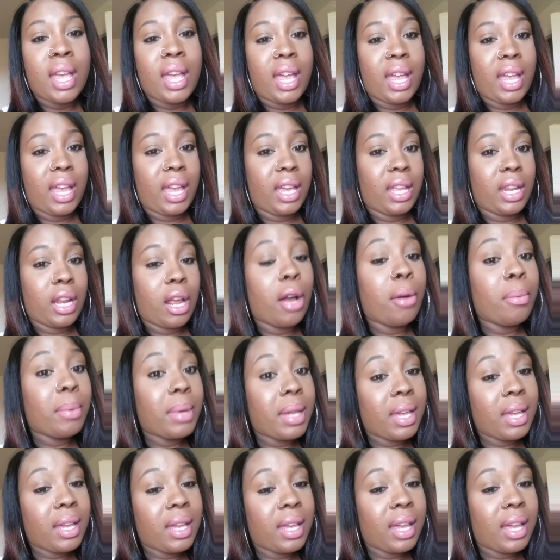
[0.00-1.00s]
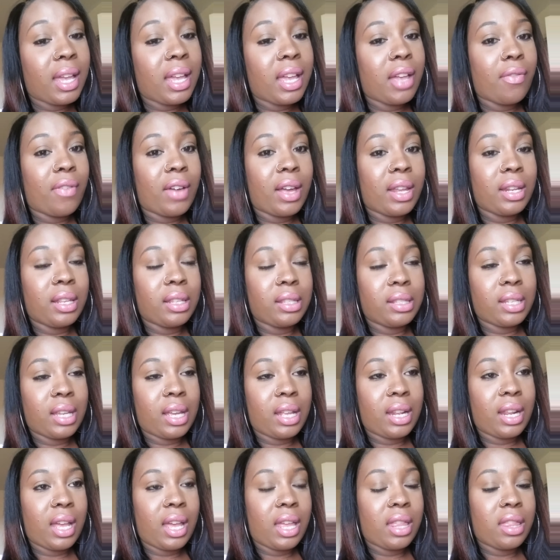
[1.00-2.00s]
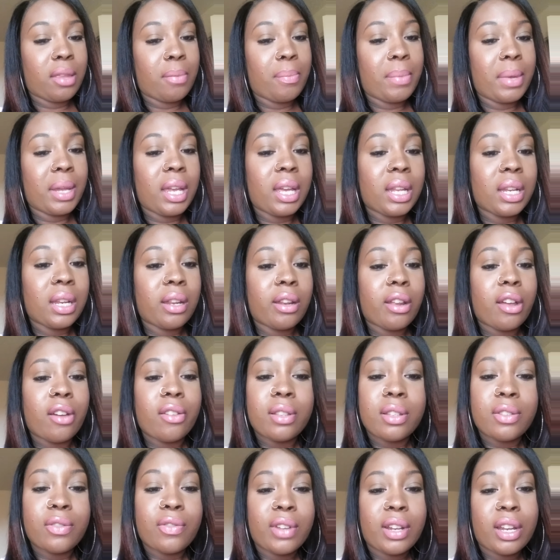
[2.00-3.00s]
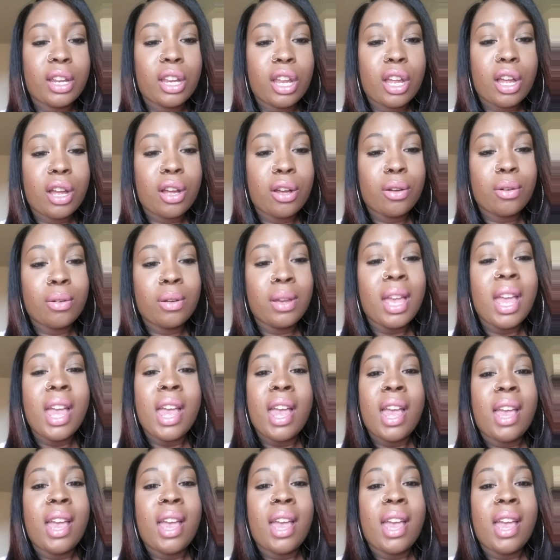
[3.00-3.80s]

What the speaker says: And I'm Kiki, if I didn't say that at the beginning of this video.